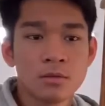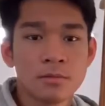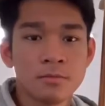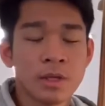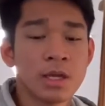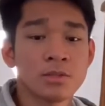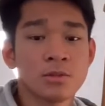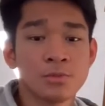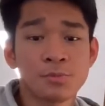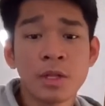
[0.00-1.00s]
But yeah, so
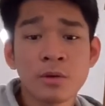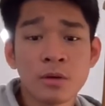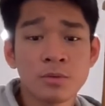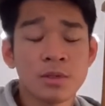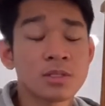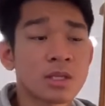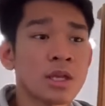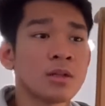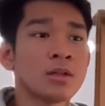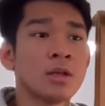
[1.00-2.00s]
just play around with the
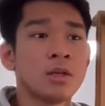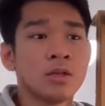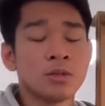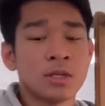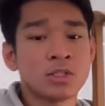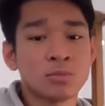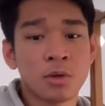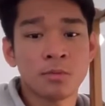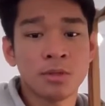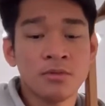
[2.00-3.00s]
scale. You guys could
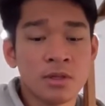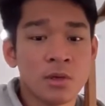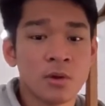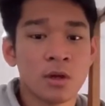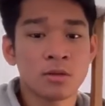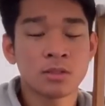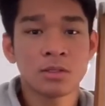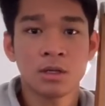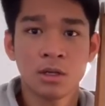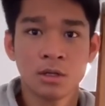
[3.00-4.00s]
probably figure out
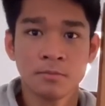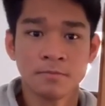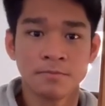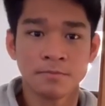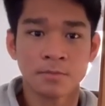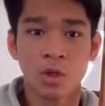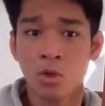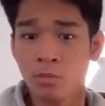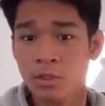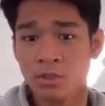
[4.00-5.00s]
a whole
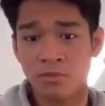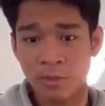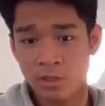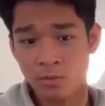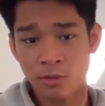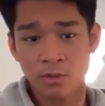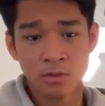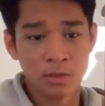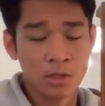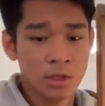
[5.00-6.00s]
bunch of mezmors